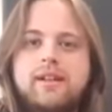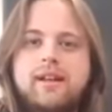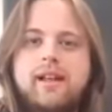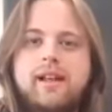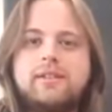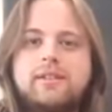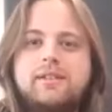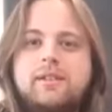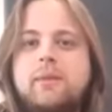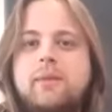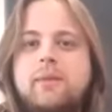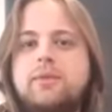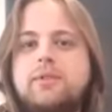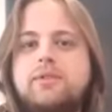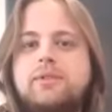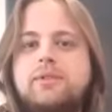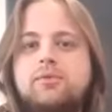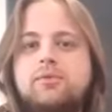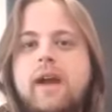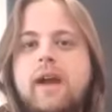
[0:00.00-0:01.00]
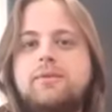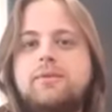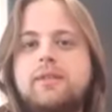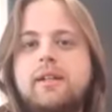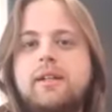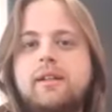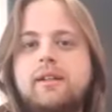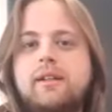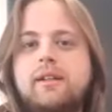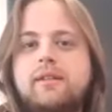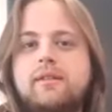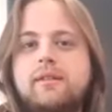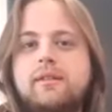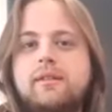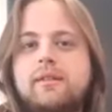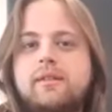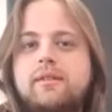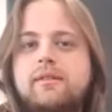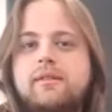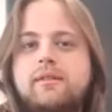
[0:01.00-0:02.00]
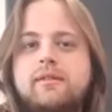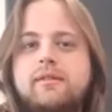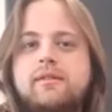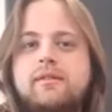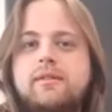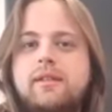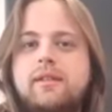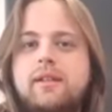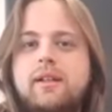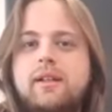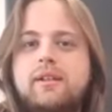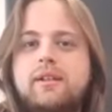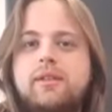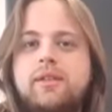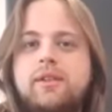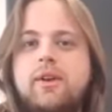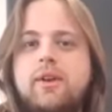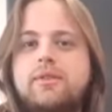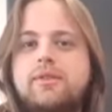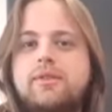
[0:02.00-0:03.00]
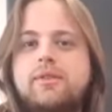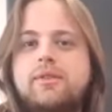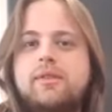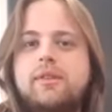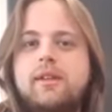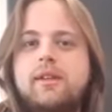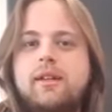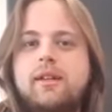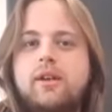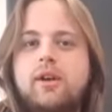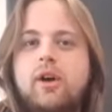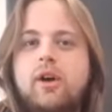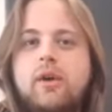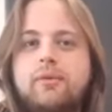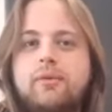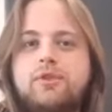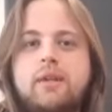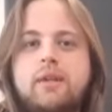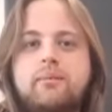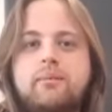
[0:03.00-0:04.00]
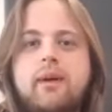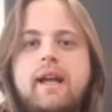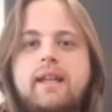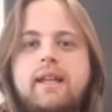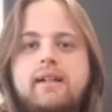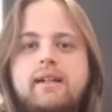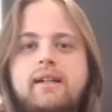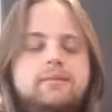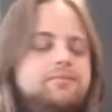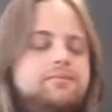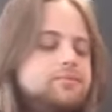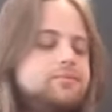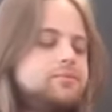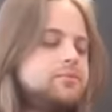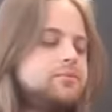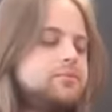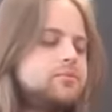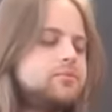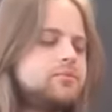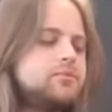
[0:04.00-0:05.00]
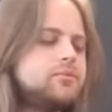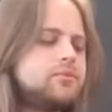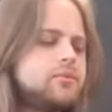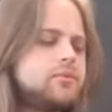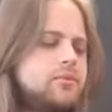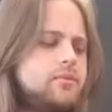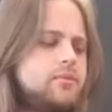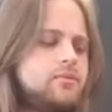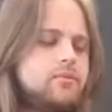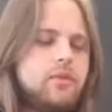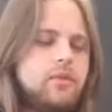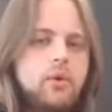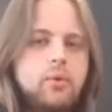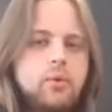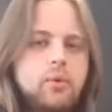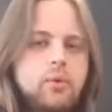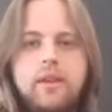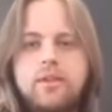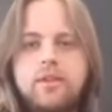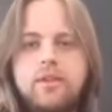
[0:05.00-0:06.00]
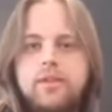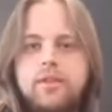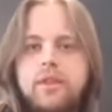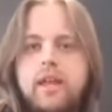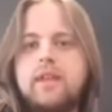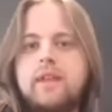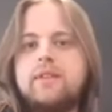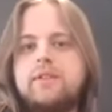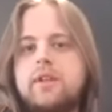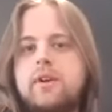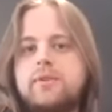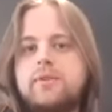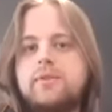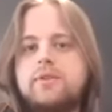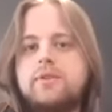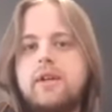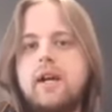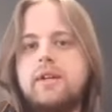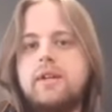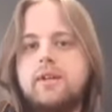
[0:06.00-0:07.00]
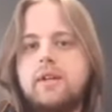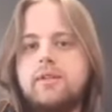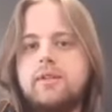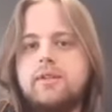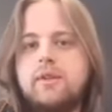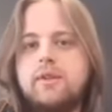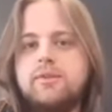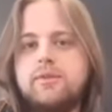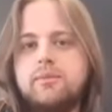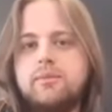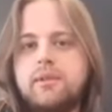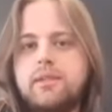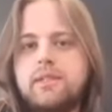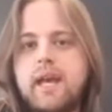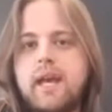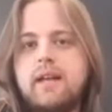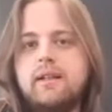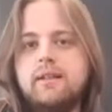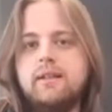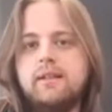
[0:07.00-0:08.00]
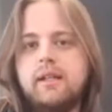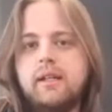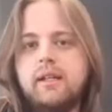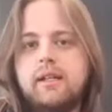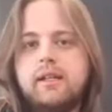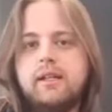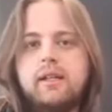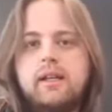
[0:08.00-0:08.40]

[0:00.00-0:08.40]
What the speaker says: you see, I'm just surrounding the notes of G minor with the other tones, diatonic tones from the scale there.